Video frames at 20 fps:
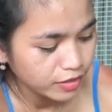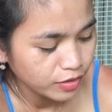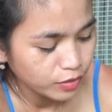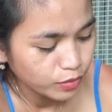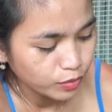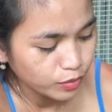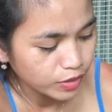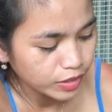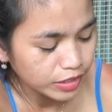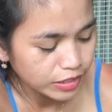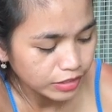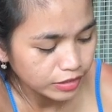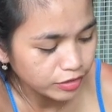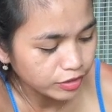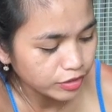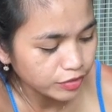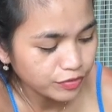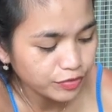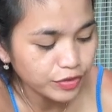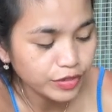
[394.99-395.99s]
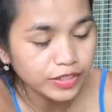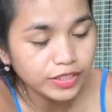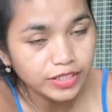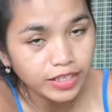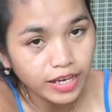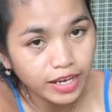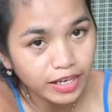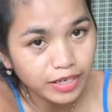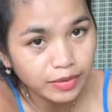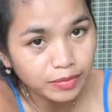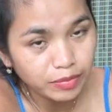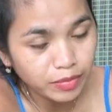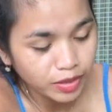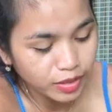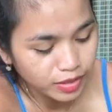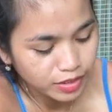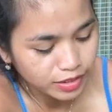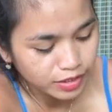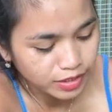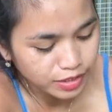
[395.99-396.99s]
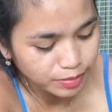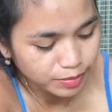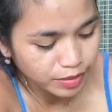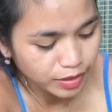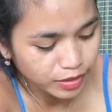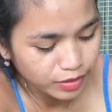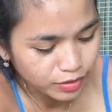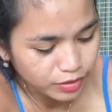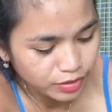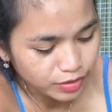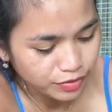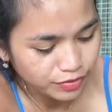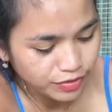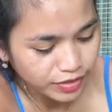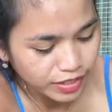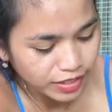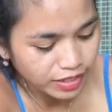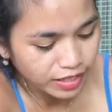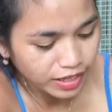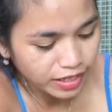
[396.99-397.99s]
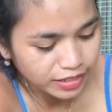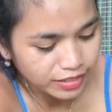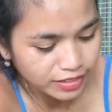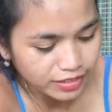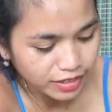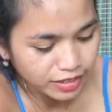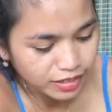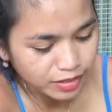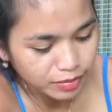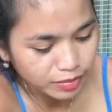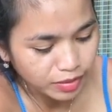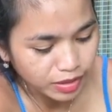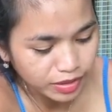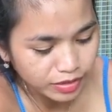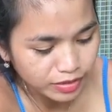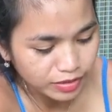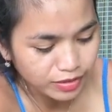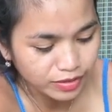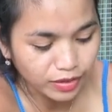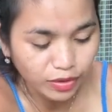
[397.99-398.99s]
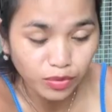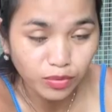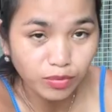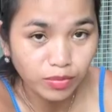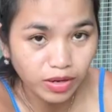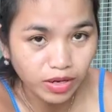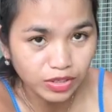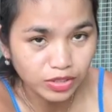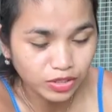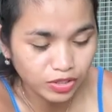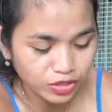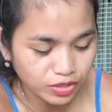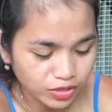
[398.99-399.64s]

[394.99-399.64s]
with different animals because the field likes animals so much.